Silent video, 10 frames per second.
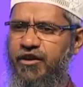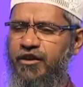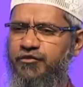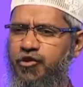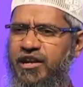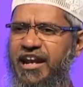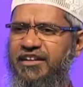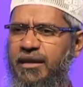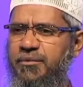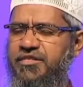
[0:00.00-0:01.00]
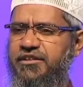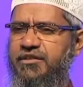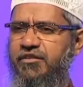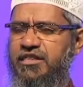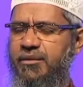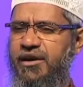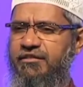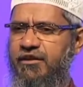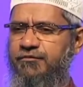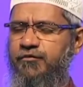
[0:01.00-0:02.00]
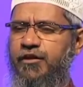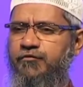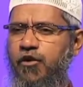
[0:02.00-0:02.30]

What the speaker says: Surah Nahl, chapter 16, verse number 115. 4